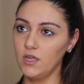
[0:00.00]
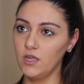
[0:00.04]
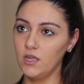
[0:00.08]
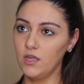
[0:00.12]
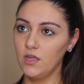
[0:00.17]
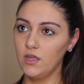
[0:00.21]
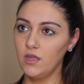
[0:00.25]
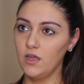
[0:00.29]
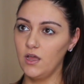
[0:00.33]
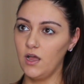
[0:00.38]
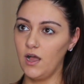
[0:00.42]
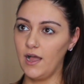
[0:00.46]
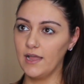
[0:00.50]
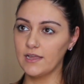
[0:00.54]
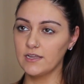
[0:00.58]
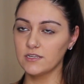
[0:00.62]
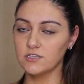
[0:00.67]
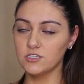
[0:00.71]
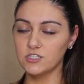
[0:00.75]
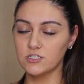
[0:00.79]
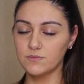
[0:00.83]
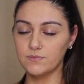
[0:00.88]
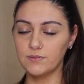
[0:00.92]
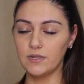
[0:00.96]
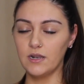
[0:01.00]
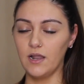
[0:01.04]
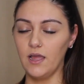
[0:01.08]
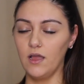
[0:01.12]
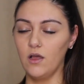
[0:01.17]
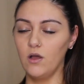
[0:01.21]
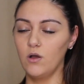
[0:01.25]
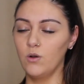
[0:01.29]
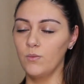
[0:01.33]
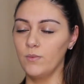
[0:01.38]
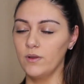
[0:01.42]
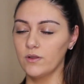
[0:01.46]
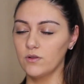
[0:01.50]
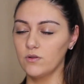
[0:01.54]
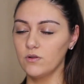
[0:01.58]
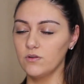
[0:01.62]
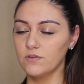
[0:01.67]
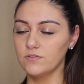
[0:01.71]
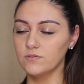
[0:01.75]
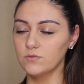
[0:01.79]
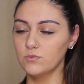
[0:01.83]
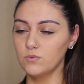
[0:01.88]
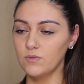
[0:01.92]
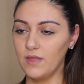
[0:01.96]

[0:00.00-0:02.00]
Mm. I could just be like, oh my god,